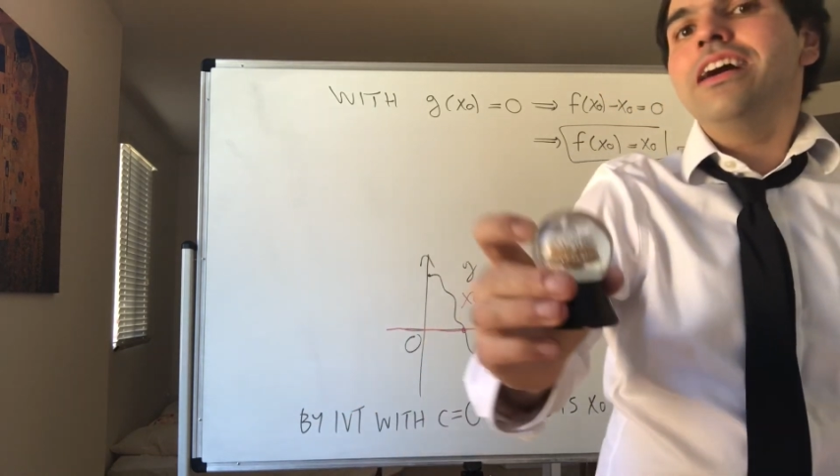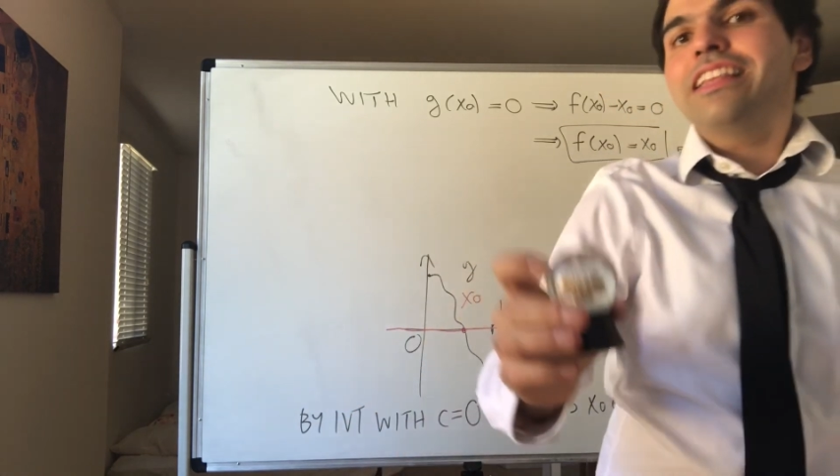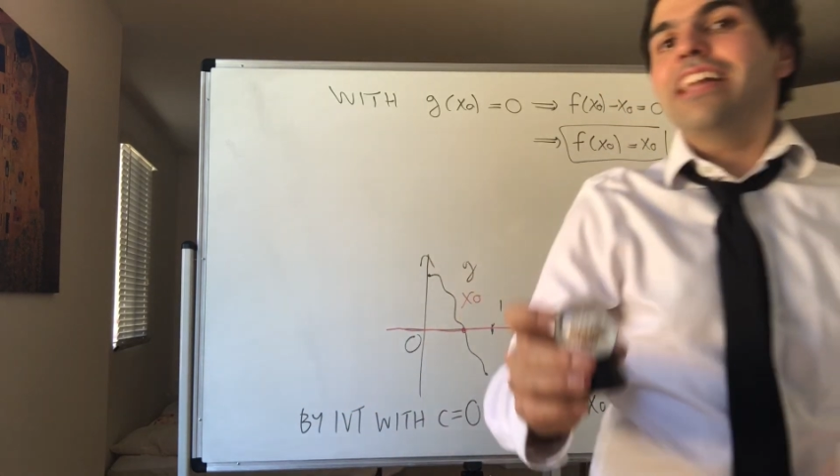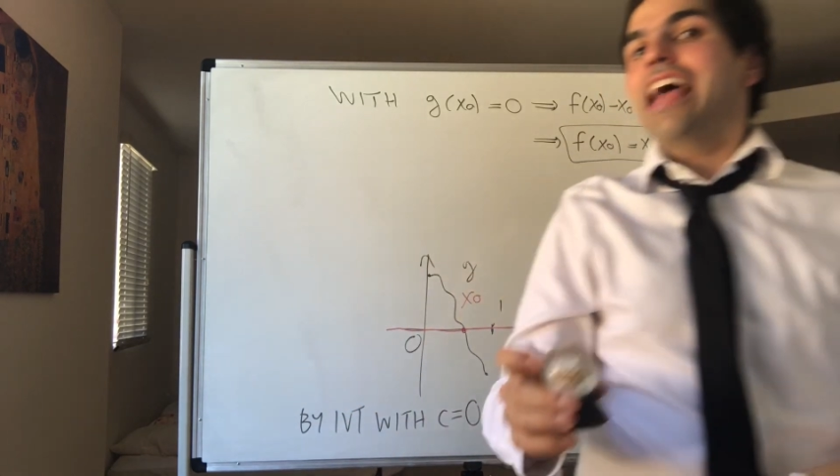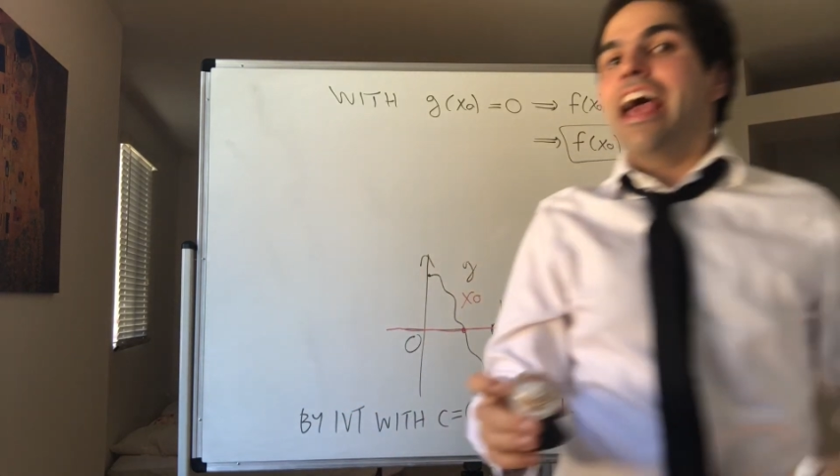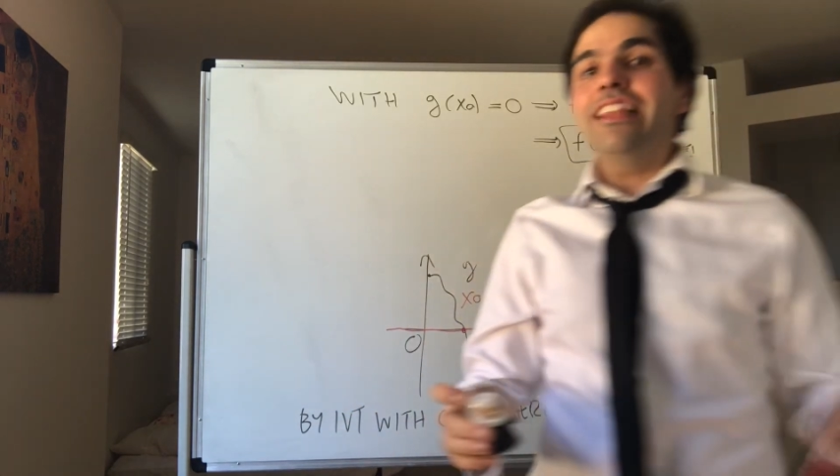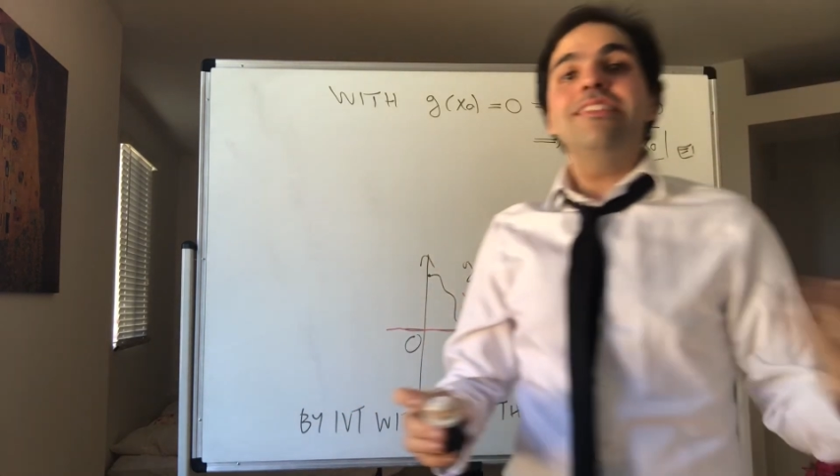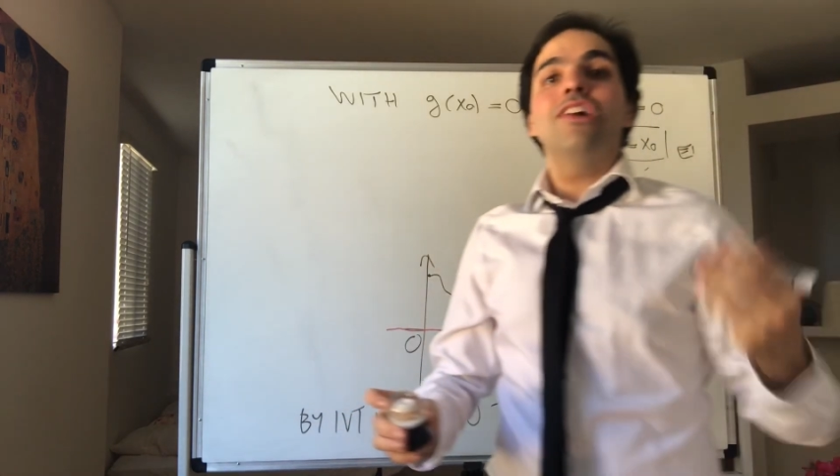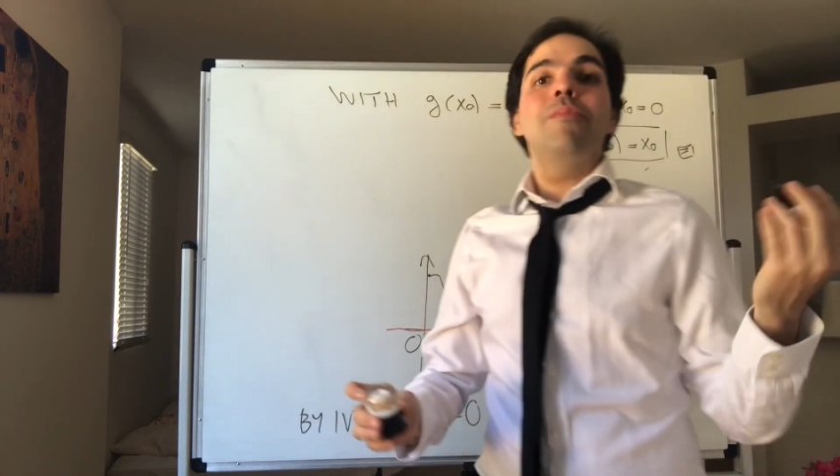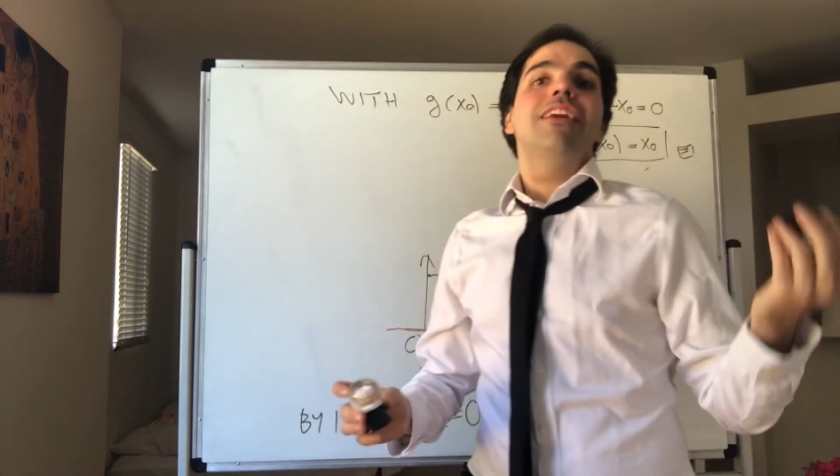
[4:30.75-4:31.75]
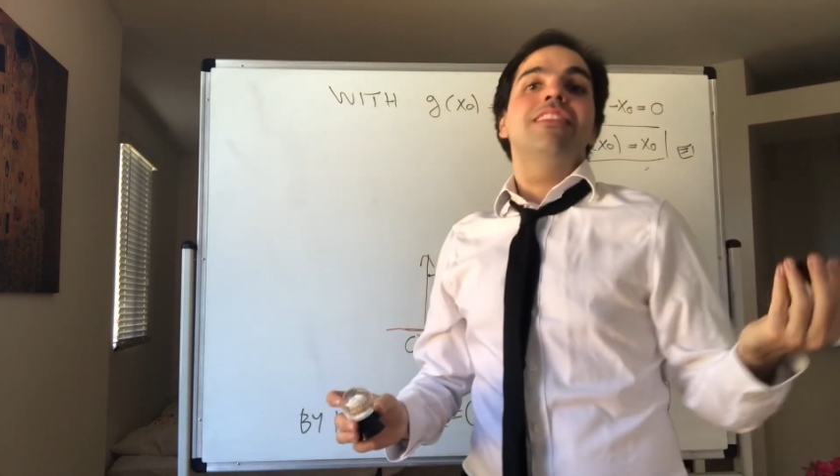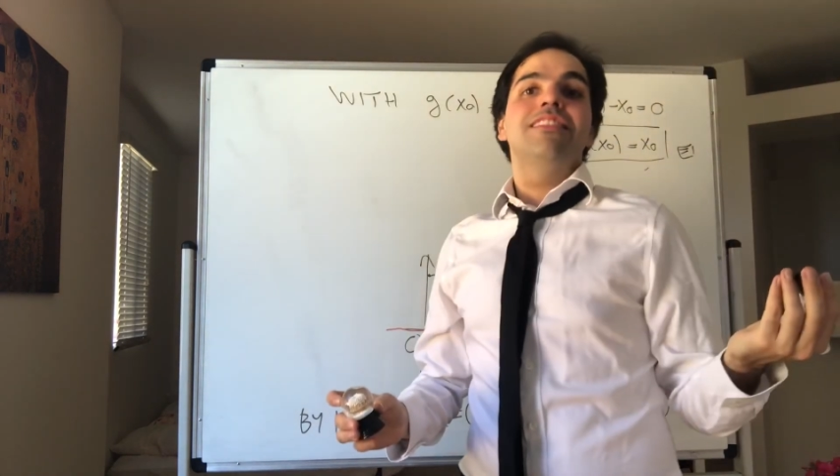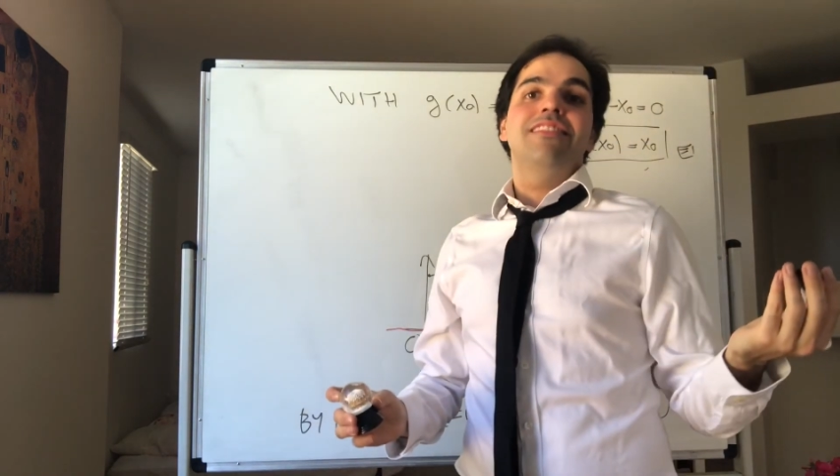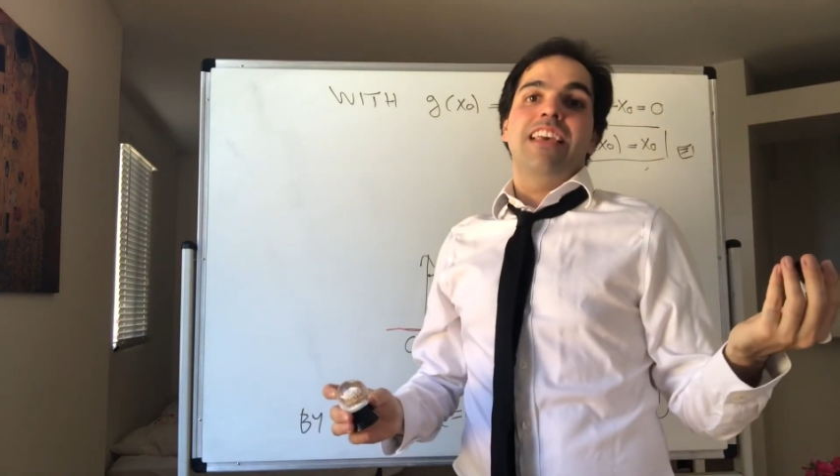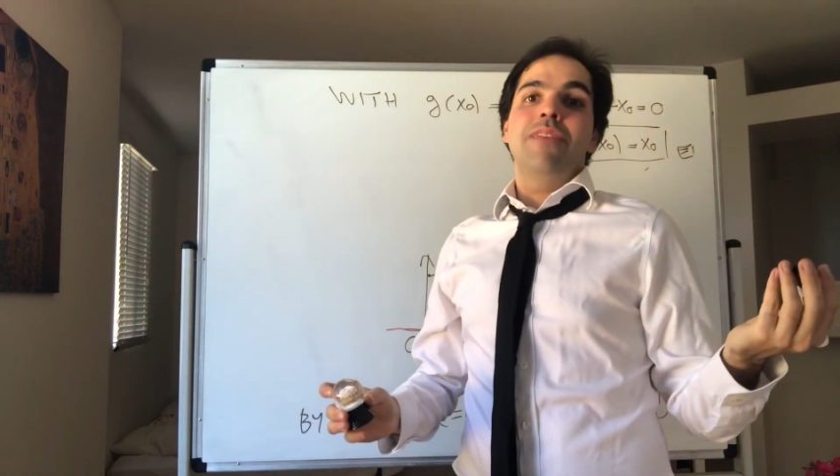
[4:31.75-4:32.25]
that ends up at the
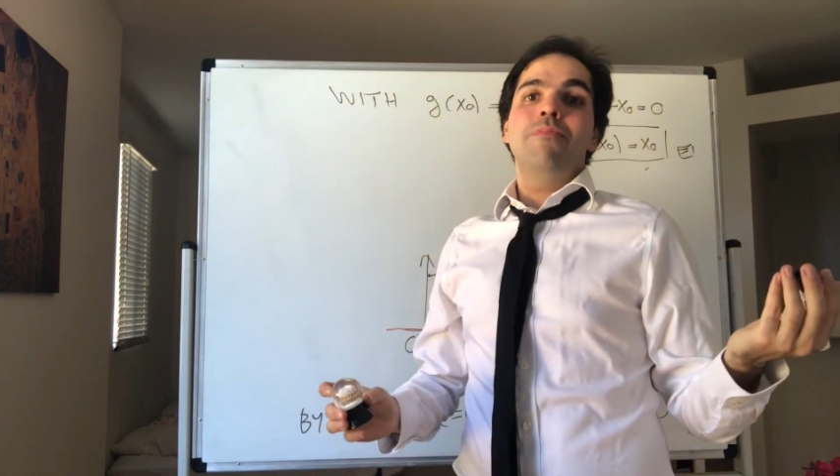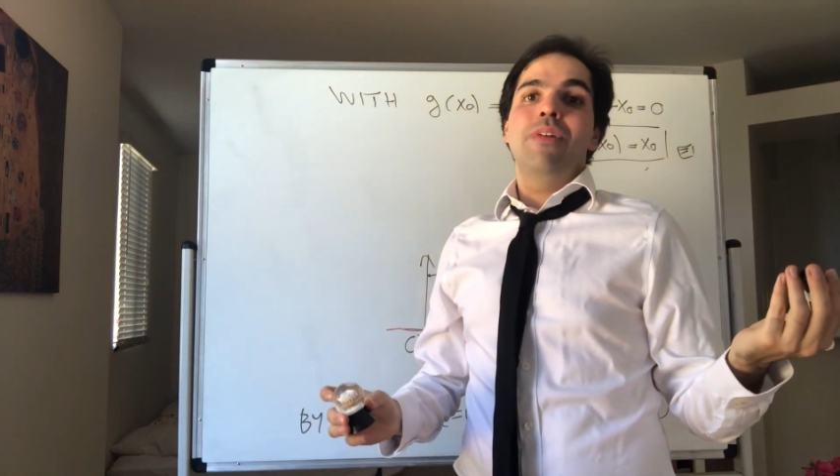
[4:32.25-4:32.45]
same